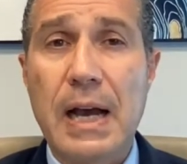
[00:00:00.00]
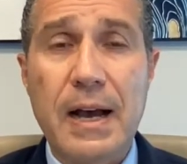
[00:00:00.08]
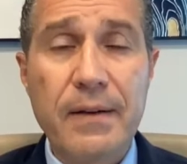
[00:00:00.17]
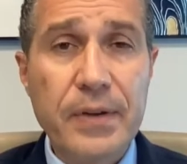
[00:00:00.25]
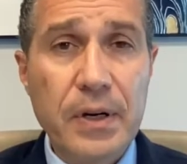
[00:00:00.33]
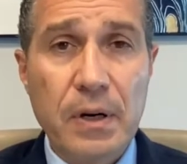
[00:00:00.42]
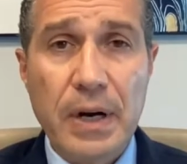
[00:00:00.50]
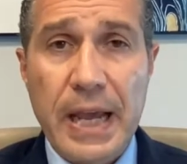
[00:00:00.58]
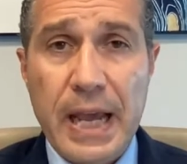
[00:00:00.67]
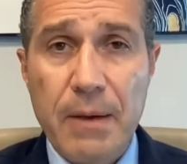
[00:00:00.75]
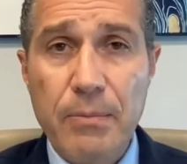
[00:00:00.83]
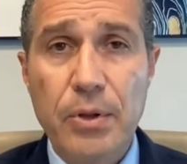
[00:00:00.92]
Javier
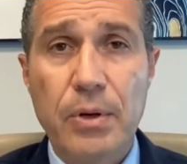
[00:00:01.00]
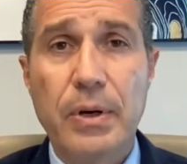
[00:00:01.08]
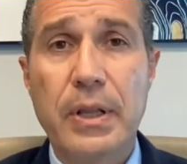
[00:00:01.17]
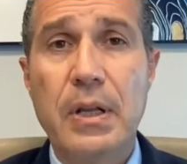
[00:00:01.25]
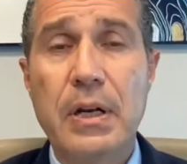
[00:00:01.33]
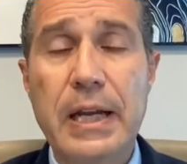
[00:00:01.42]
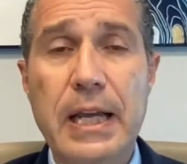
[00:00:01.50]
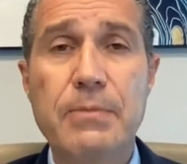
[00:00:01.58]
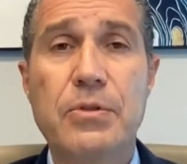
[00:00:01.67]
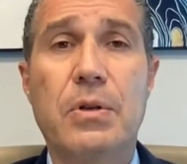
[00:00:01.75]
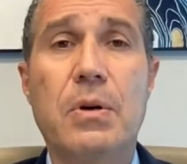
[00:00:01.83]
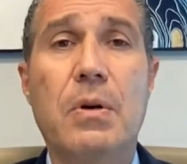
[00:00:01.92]
Ambler, and the
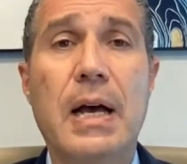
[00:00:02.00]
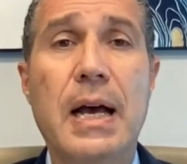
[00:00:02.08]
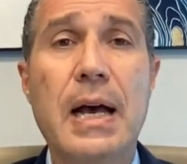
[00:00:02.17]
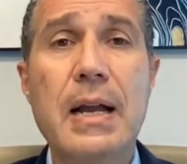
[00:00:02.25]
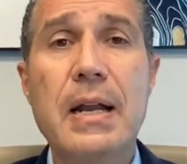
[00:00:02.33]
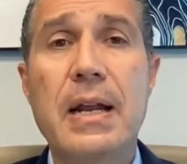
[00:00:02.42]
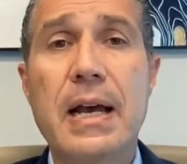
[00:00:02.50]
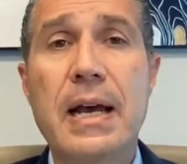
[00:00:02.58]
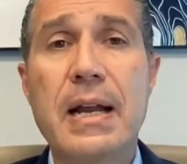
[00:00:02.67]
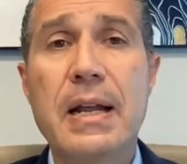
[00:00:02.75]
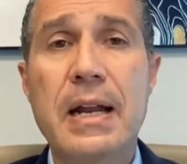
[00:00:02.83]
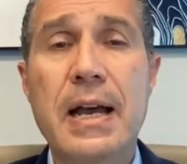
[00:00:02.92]
names go on and
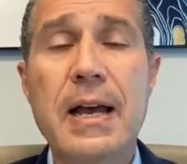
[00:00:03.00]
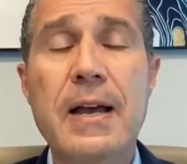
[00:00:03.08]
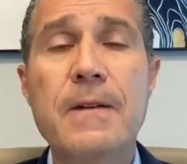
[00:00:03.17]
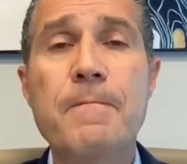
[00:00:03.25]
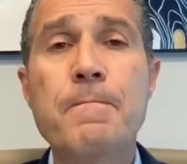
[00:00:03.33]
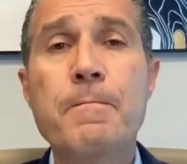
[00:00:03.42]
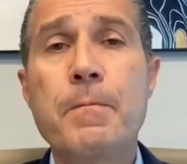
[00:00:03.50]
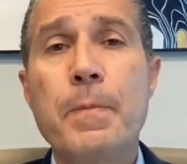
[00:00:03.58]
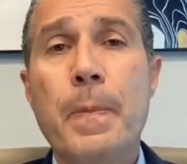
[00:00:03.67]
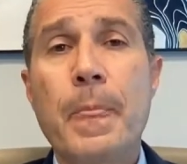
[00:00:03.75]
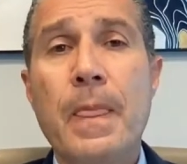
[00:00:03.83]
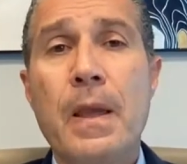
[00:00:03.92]
on and on.
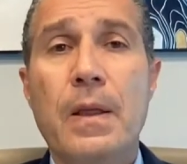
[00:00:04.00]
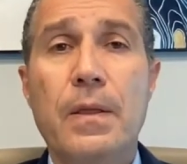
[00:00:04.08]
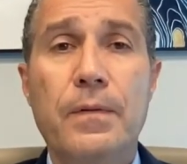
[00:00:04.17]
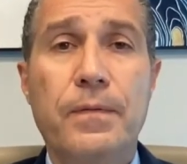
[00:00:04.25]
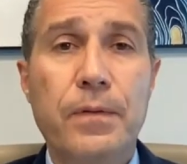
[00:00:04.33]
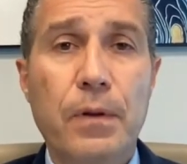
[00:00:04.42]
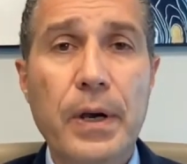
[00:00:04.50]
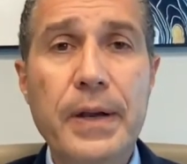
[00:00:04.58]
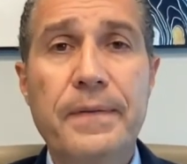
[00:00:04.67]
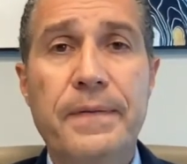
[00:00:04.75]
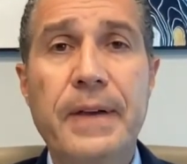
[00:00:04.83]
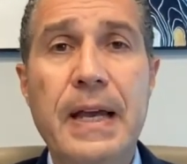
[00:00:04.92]
The
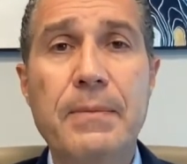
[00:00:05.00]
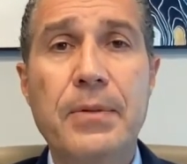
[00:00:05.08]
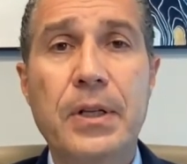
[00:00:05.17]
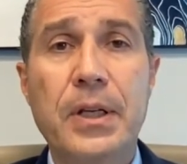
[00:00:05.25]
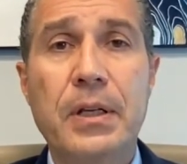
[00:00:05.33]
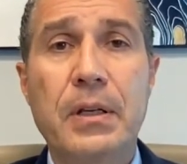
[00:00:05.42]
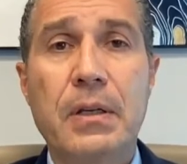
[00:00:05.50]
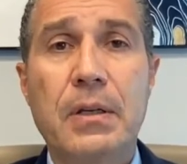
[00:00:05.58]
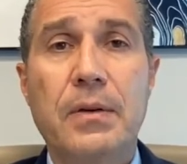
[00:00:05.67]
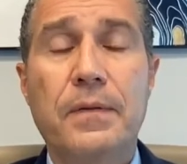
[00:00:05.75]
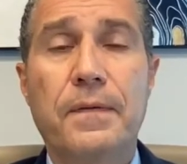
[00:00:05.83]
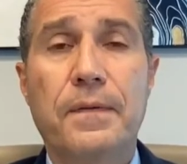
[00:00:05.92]
Floyd family
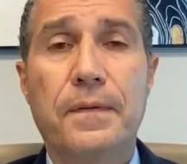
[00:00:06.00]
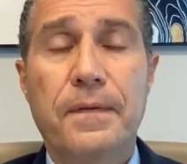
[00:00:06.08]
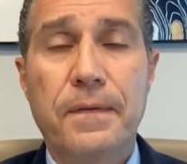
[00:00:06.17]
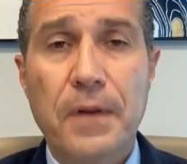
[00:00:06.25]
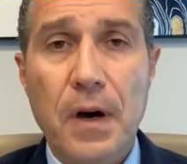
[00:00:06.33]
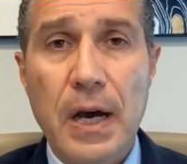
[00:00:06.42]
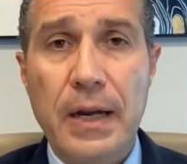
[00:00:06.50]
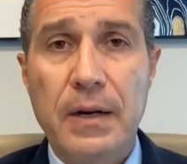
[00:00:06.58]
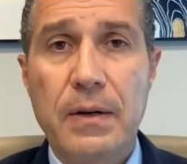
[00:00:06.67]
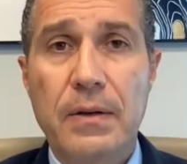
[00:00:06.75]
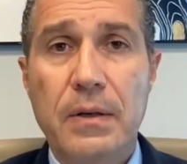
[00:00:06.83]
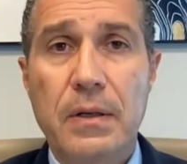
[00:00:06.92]

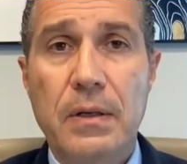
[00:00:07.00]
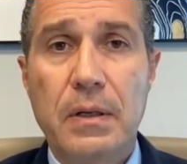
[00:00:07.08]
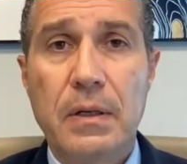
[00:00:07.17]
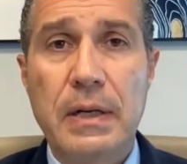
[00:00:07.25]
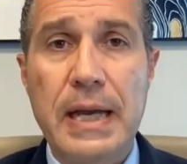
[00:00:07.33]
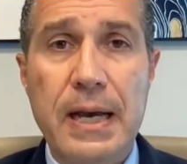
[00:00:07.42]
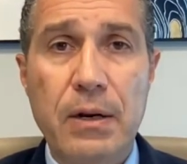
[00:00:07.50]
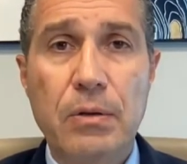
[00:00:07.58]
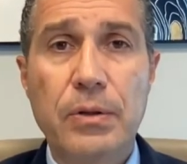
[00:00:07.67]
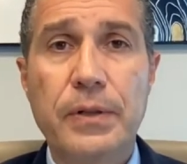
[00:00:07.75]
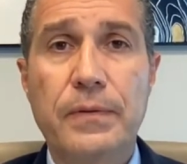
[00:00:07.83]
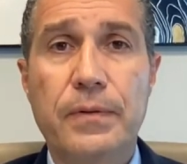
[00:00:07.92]
fought not
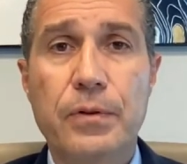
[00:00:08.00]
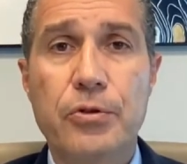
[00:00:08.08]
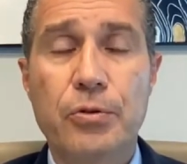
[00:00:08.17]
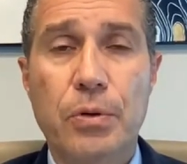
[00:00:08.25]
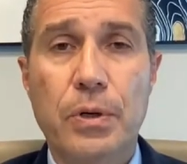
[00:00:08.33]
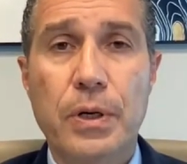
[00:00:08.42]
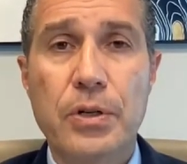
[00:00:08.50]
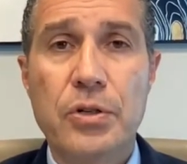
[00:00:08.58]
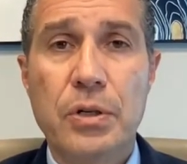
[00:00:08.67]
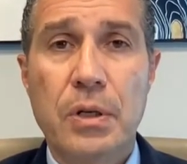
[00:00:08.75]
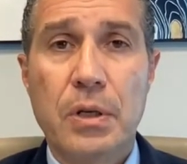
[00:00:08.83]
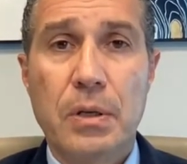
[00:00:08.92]
only for
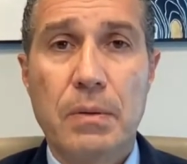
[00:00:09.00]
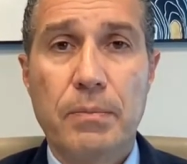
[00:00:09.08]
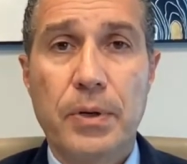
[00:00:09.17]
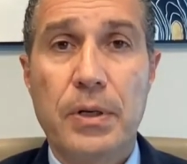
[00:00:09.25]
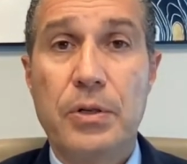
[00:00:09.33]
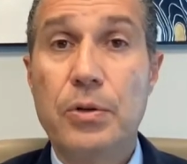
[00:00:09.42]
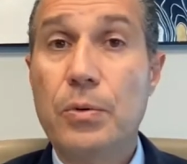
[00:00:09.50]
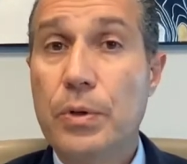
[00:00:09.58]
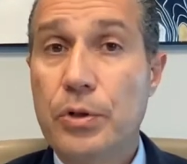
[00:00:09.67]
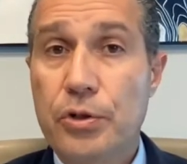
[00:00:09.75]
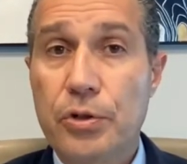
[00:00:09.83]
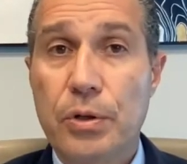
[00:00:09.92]
George, but to
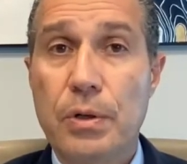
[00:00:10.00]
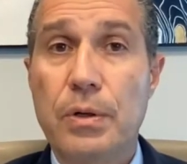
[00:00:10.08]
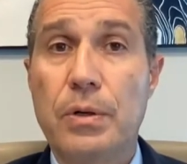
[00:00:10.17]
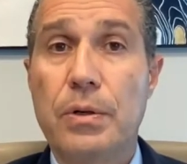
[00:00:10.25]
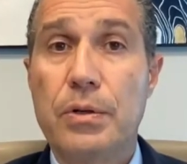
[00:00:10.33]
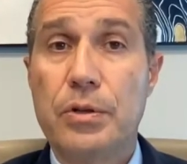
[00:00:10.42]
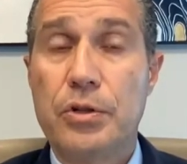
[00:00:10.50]
ensure